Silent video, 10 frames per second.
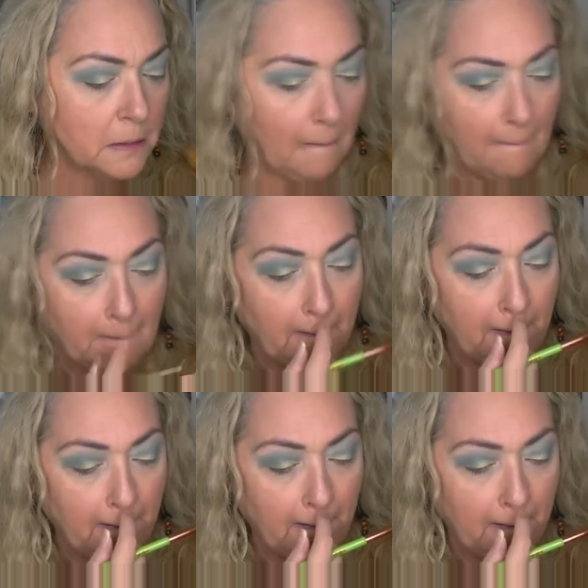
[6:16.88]

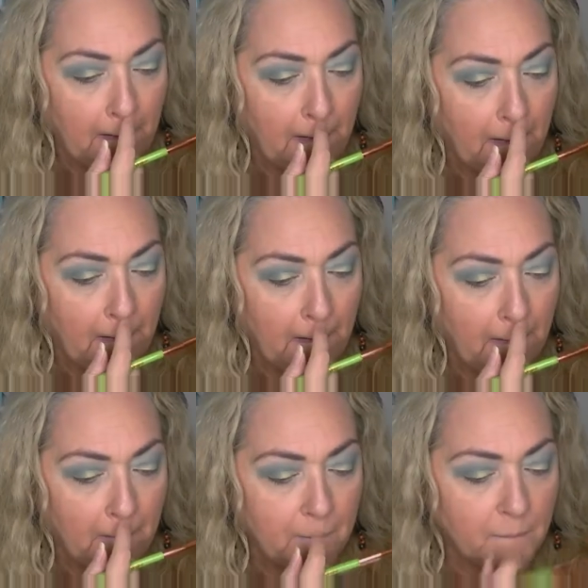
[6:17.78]

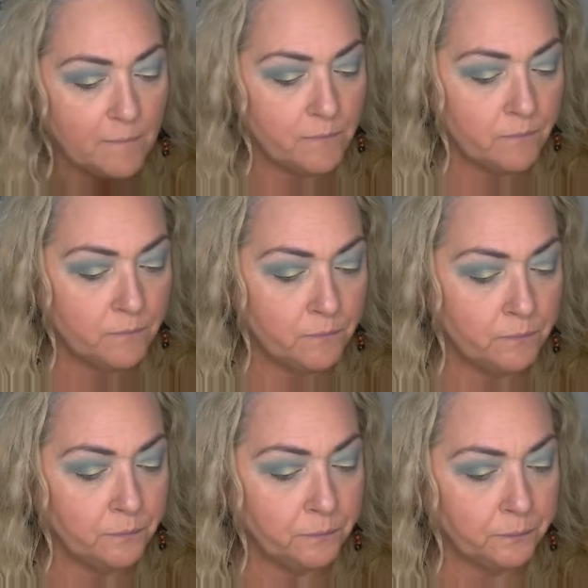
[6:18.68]

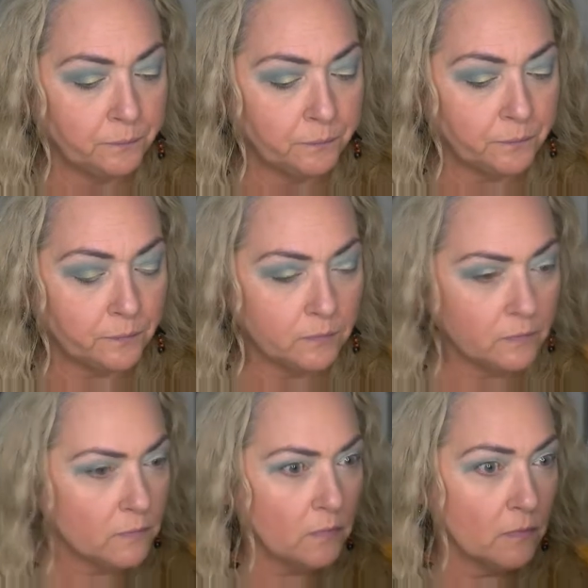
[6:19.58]

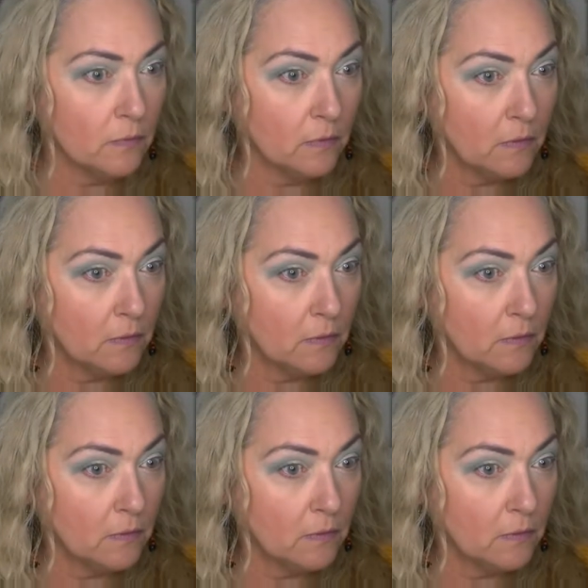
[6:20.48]
Nothing is said.